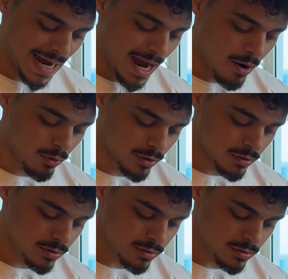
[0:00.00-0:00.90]

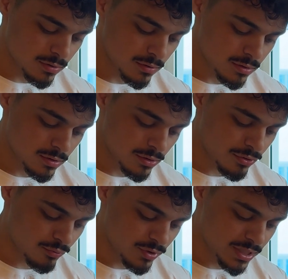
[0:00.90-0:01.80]
our
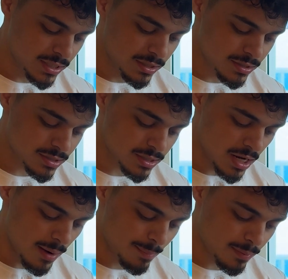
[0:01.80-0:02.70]

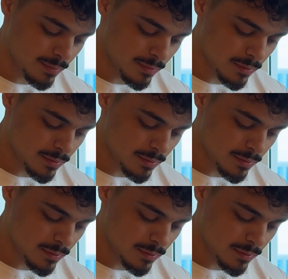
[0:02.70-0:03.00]
3-step